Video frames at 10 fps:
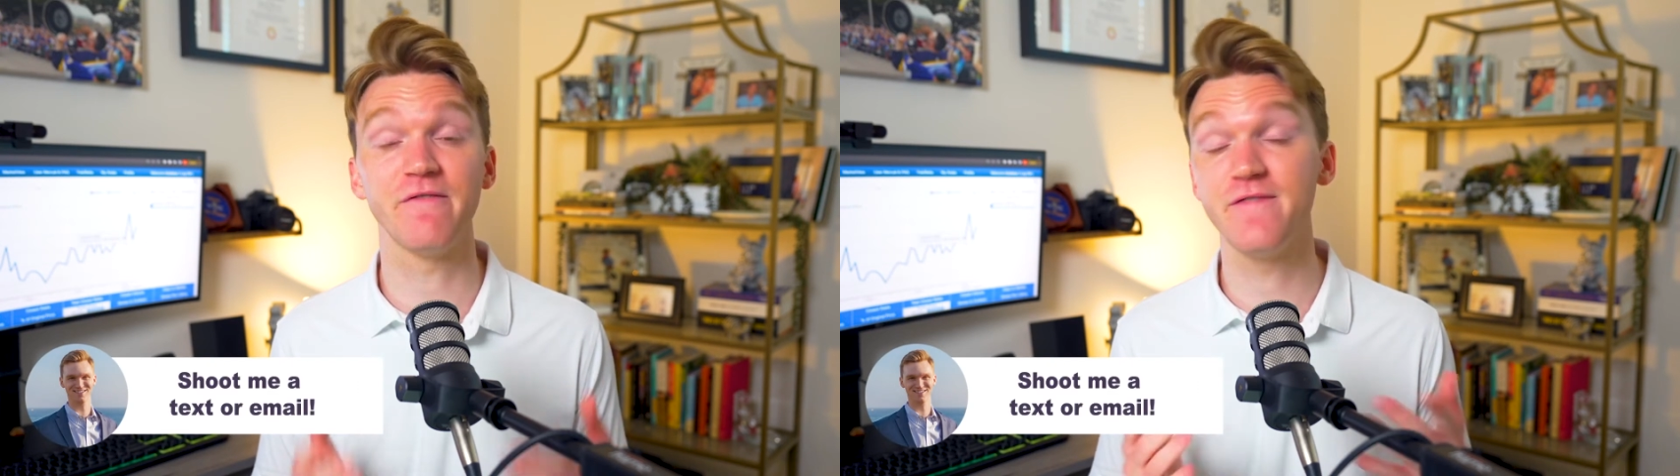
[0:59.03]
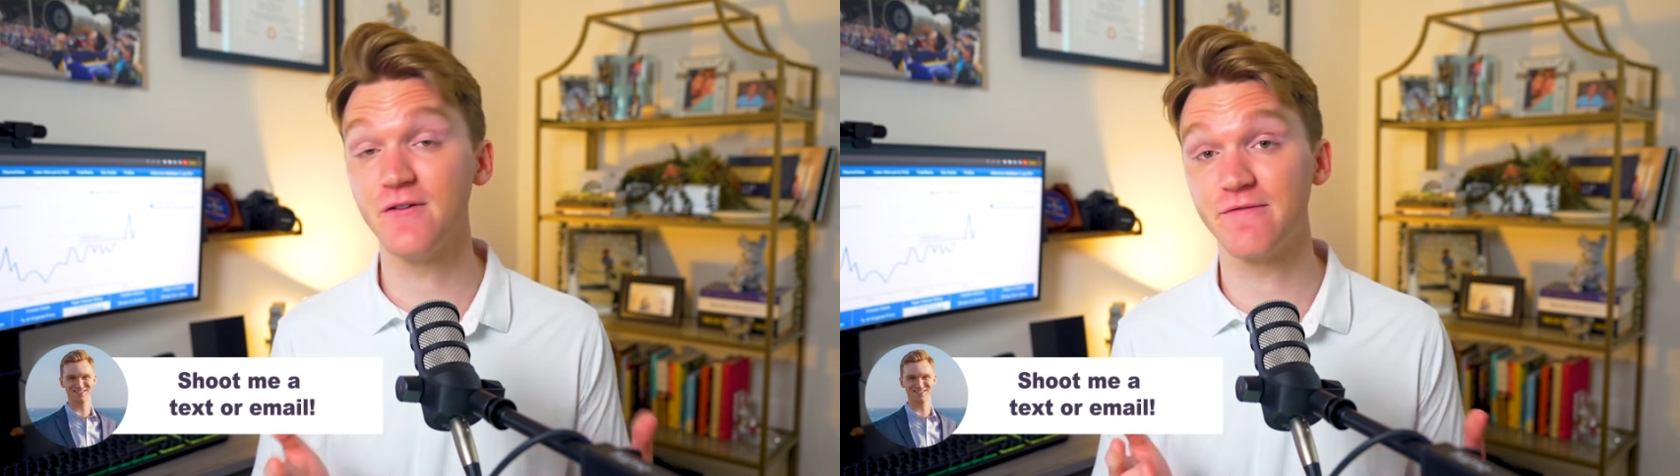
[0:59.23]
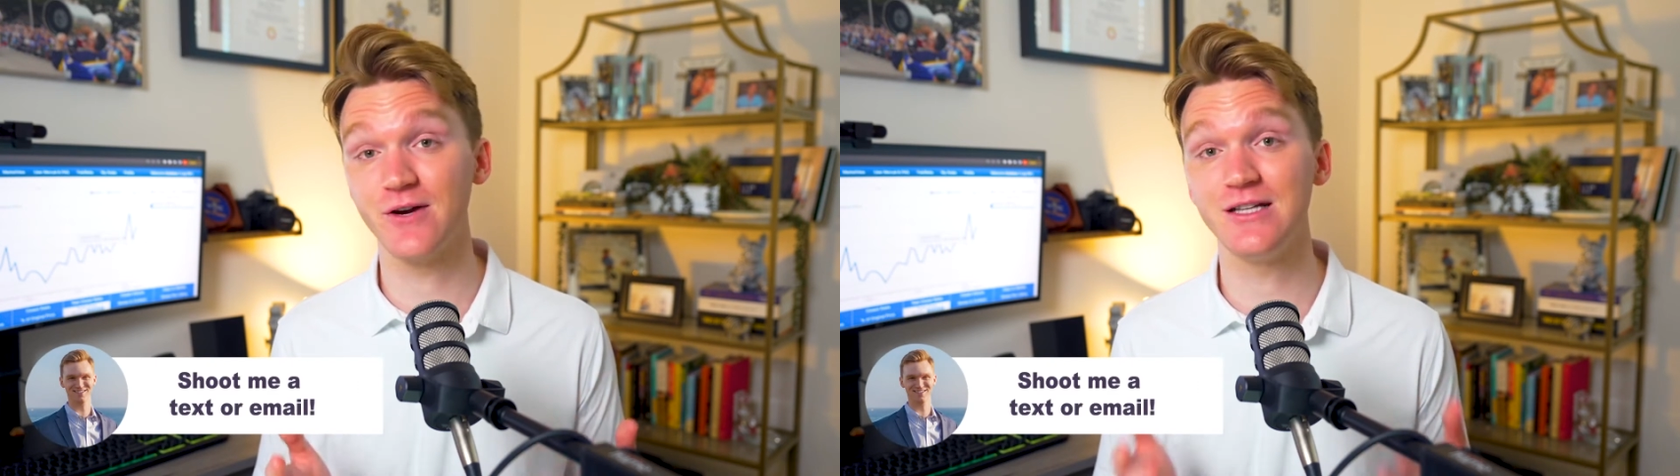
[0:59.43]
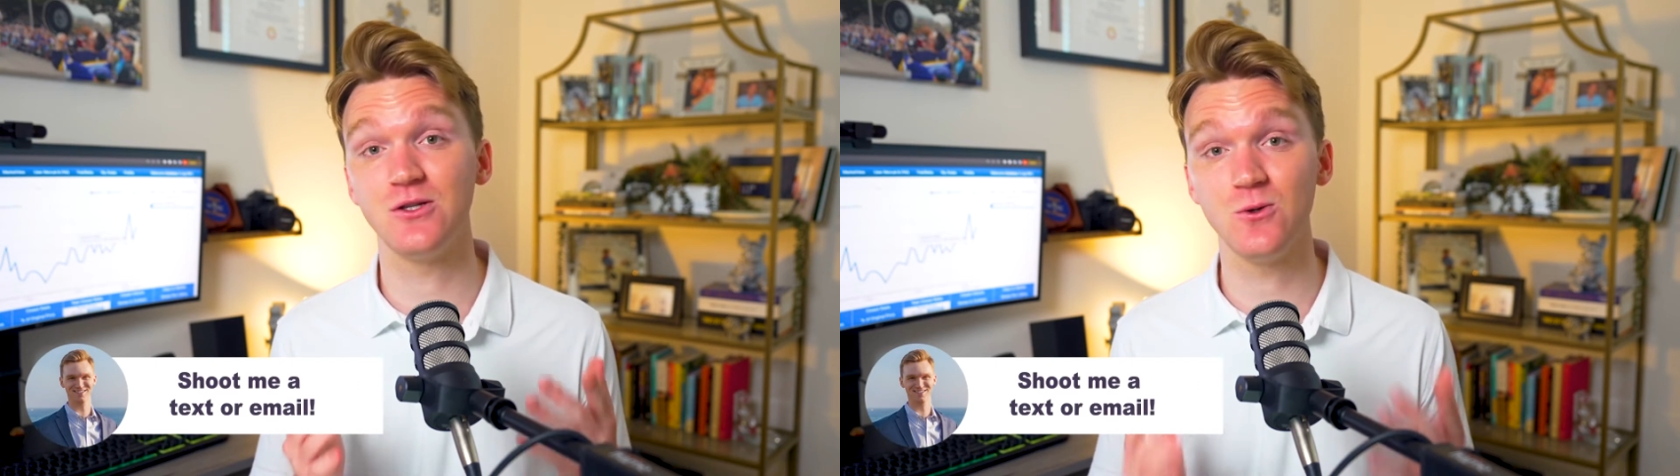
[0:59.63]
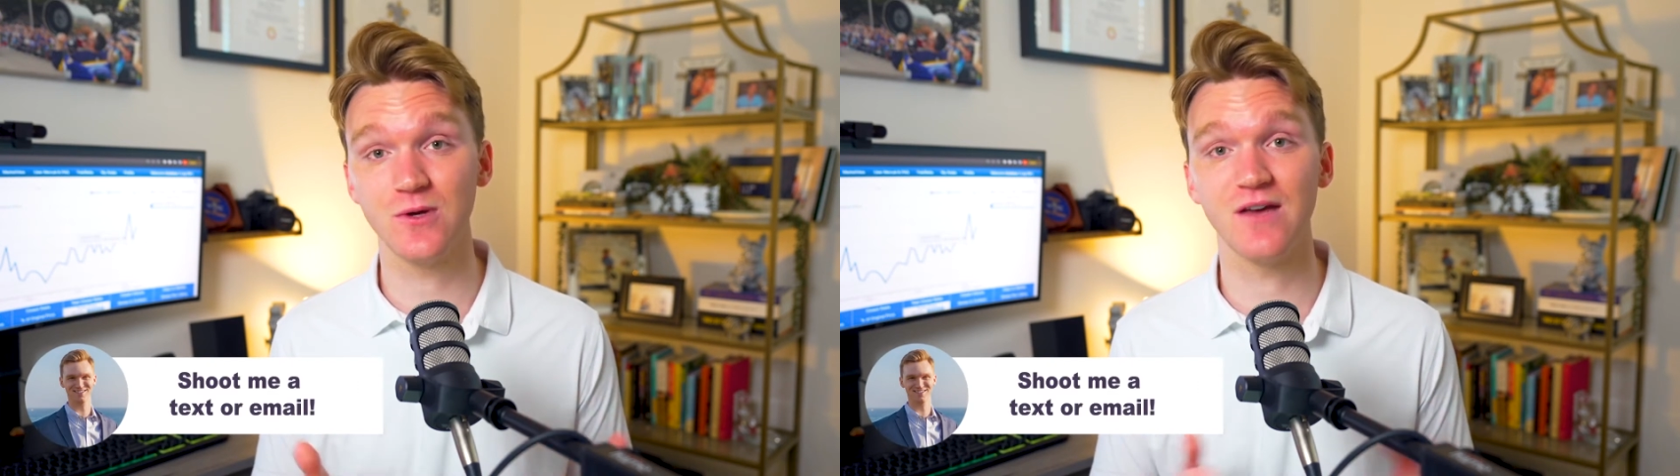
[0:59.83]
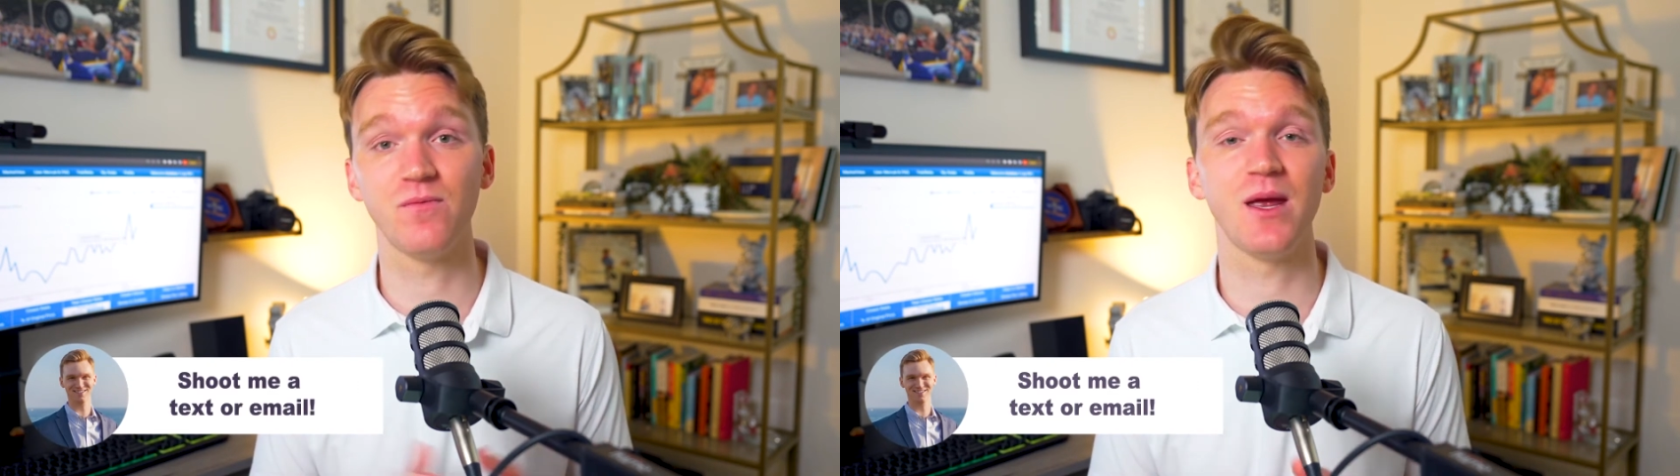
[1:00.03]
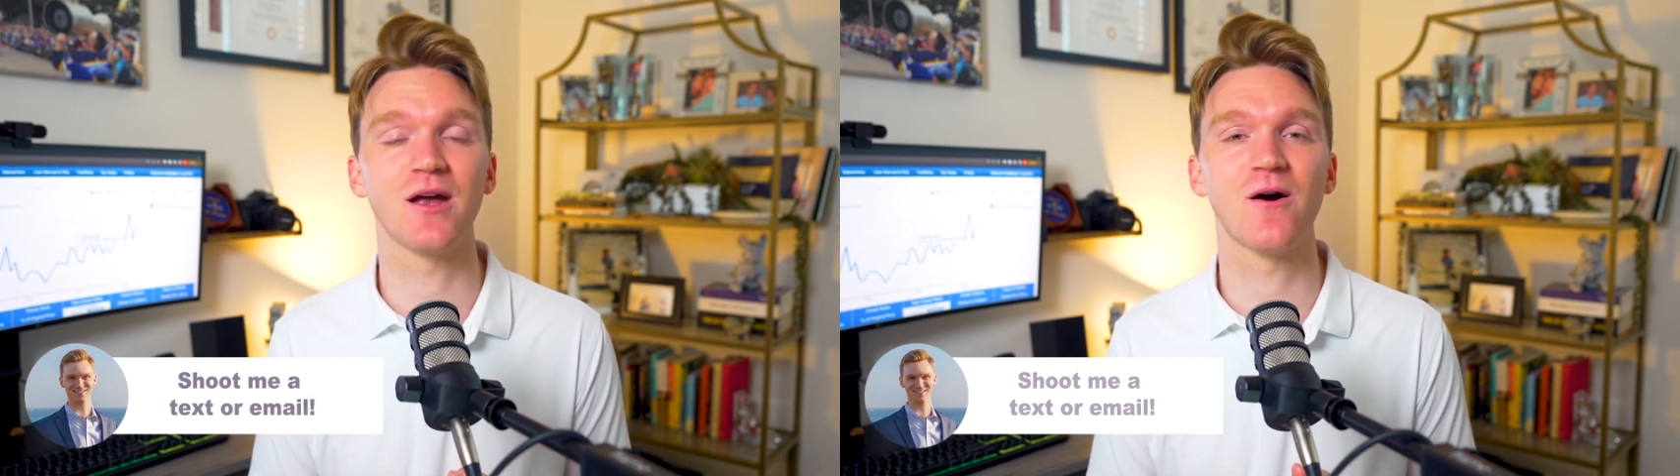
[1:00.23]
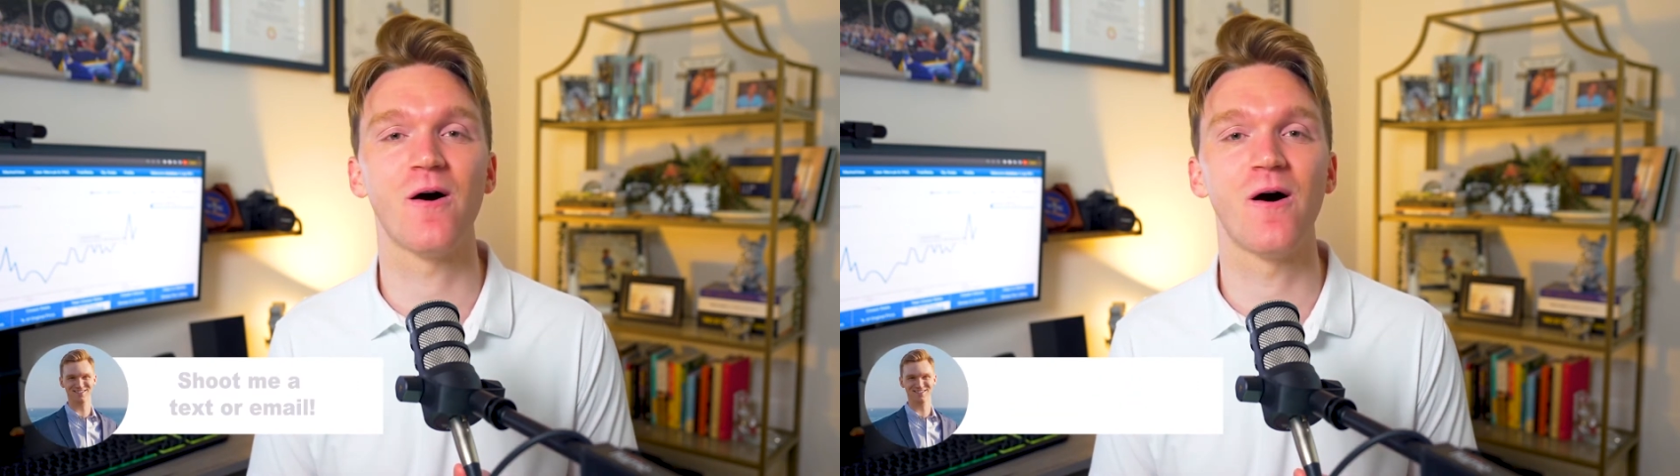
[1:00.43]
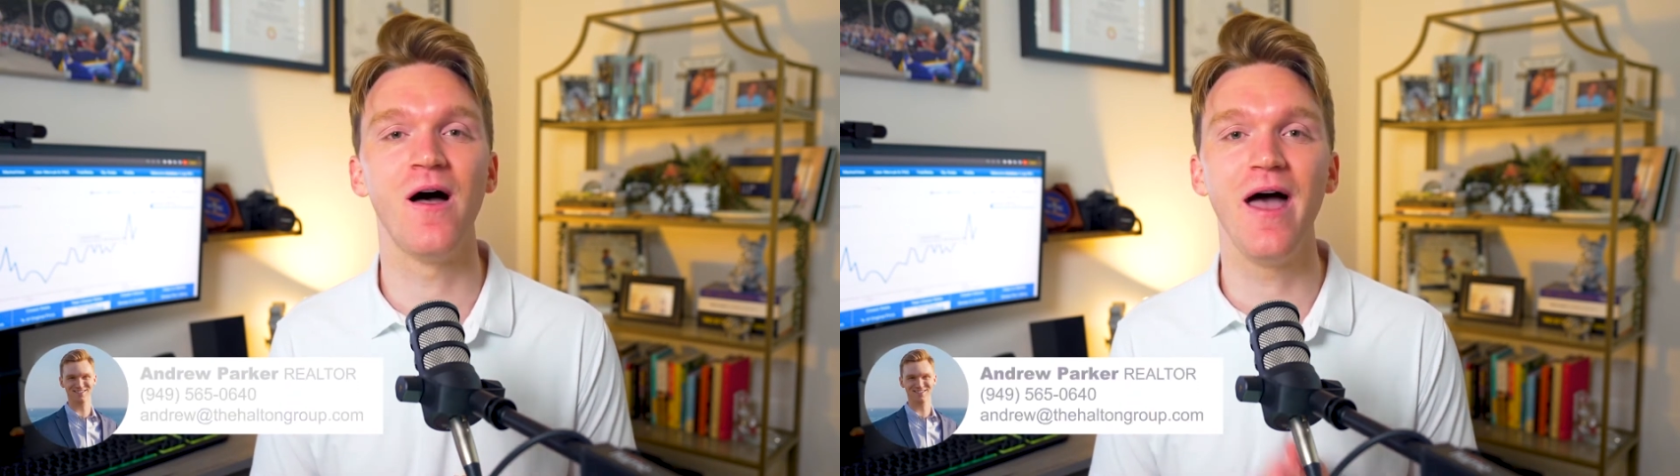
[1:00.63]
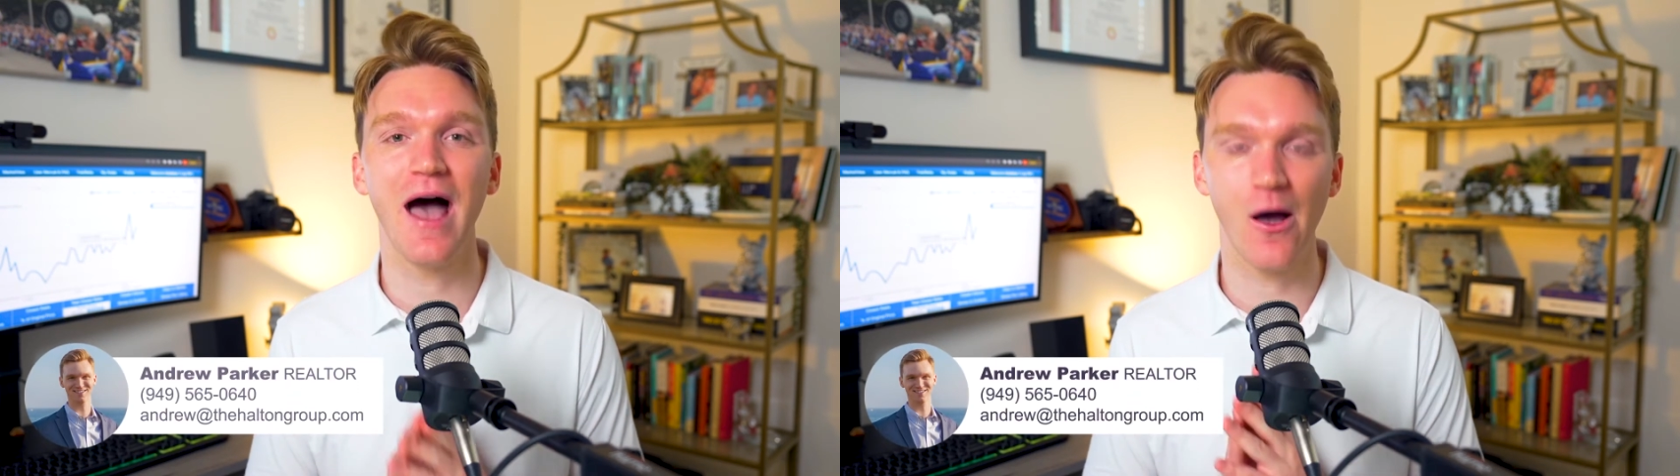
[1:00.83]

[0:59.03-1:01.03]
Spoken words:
feel free to give me a call.